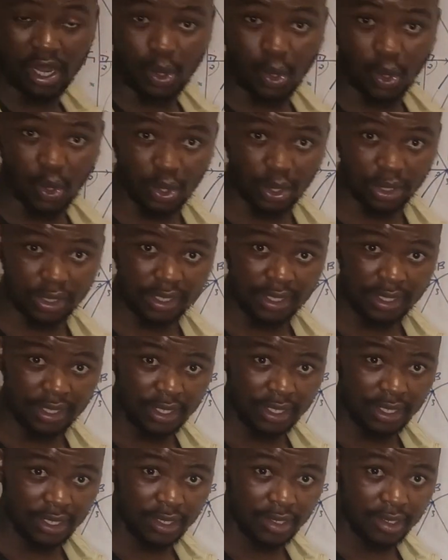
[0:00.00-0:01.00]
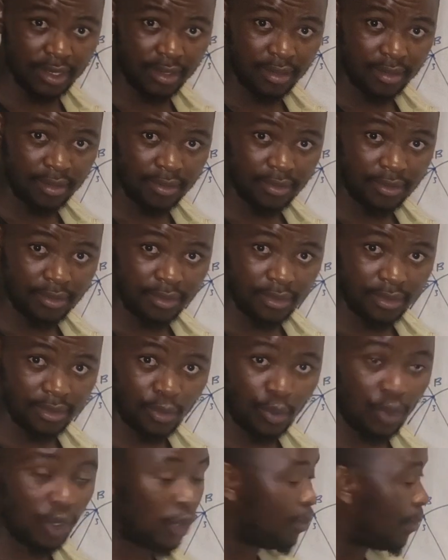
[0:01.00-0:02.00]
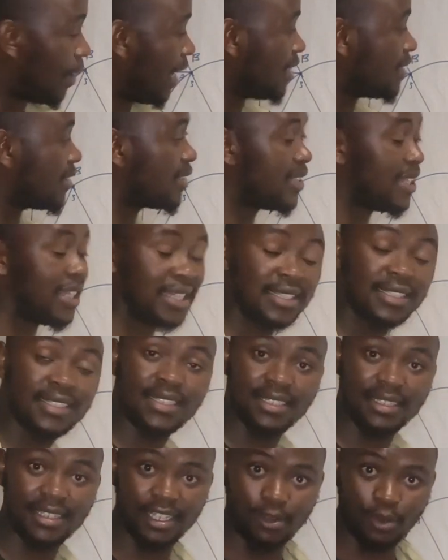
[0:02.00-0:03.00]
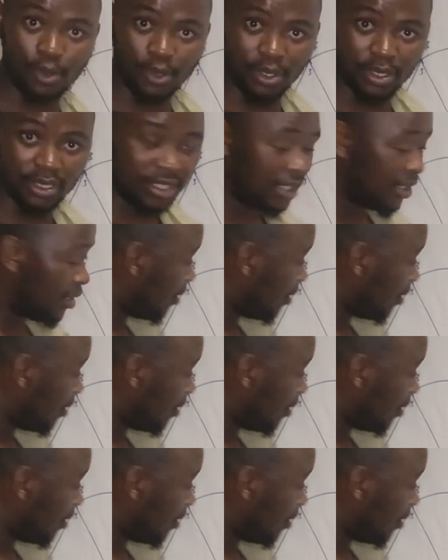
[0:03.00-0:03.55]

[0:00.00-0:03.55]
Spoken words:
a chord will bisect the chord.